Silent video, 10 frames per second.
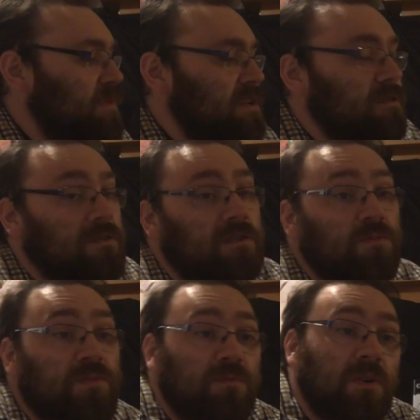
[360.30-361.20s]
we made a nice
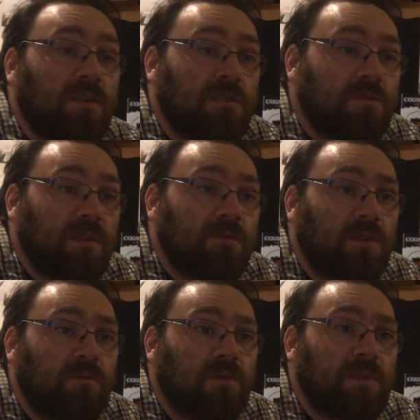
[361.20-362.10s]
little bookmark as well to
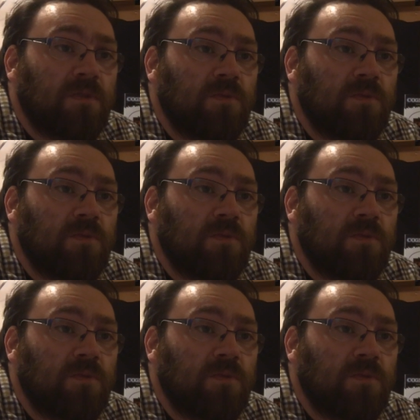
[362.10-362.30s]
complement the